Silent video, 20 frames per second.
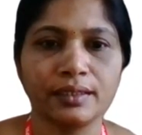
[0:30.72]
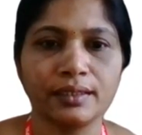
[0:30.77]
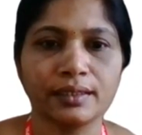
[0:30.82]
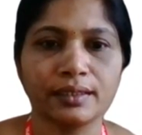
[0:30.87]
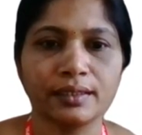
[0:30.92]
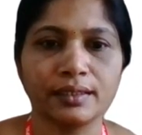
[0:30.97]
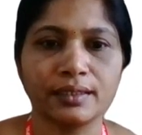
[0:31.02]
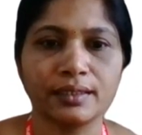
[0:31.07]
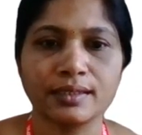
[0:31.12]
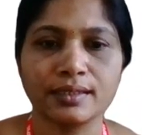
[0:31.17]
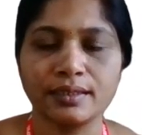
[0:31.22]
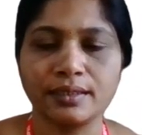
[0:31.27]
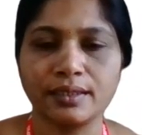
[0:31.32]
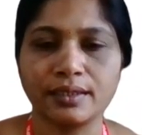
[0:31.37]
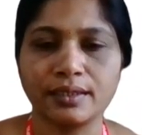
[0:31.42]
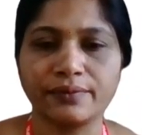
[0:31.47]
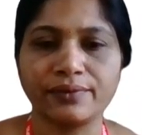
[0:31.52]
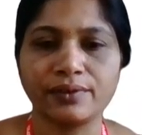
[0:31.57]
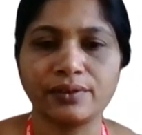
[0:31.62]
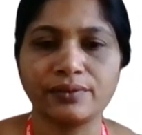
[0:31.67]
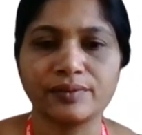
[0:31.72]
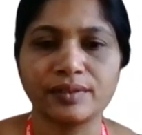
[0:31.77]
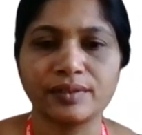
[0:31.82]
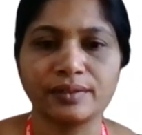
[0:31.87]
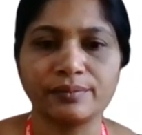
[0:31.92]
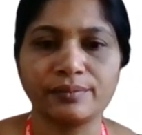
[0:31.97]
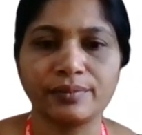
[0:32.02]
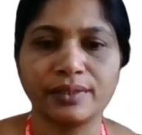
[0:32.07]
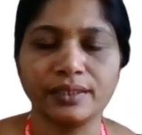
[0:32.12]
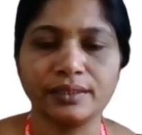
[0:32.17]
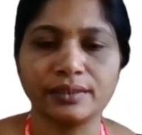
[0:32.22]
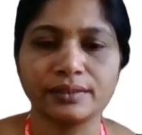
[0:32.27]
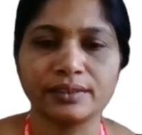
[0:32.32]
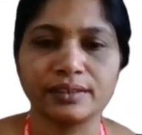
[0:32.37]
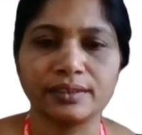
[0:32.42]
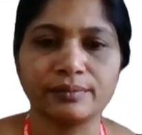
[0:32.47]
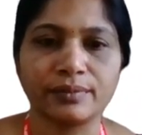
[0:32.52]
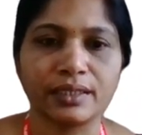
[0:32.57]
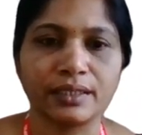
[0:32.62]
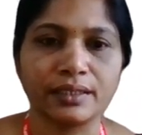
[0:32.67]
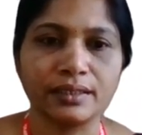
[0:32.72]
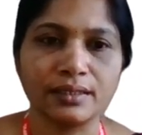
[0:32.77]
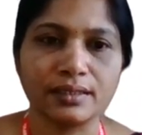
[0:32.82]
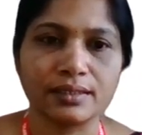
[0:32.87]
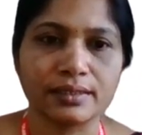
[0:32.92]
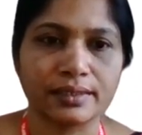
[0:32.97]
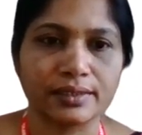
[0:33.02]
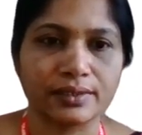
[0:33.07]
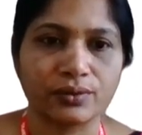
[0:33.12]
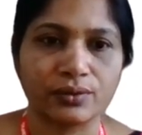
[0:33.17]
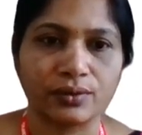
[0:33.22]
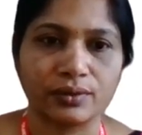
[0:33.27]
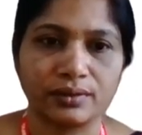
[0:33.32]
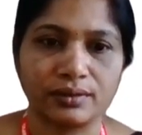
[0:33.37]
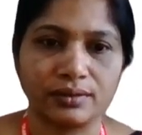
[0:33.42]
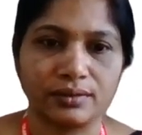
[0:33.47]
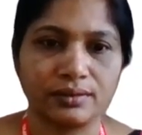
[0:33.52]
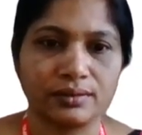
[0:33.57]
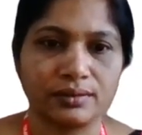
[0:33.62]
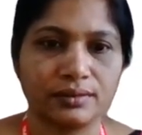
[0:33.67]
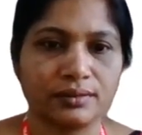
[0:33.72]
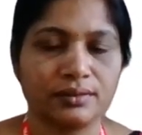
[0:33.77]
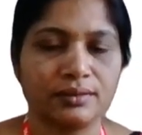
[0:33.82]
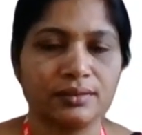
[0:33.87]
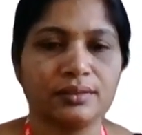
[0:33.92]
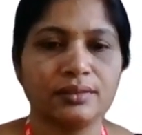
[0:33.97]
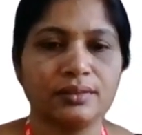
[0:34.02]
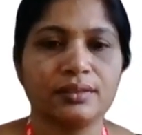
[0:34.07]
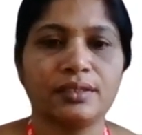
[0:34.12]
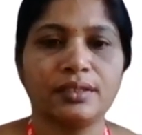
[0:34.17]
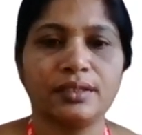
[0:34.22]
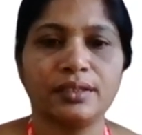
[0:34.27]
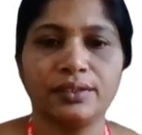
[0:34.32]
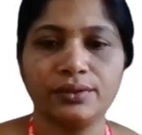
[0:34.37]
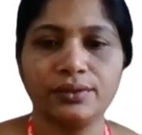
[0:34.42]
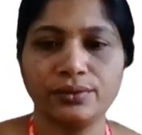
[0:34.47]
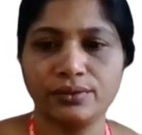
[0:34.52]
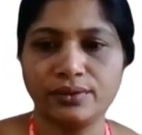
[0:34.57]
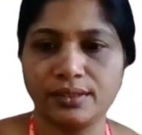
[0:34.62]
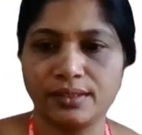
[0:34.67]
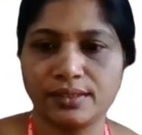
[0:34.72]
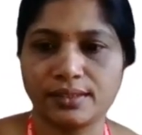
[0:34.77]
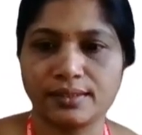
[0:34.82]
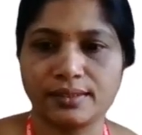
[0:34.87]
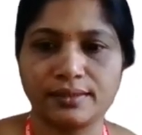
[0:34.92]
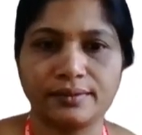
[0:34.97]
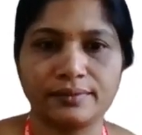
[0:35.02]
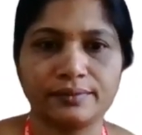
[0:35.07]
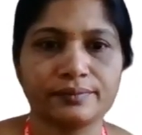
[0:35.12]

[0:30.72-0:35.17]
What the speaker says: integral c f of z by z minus z naught into dz.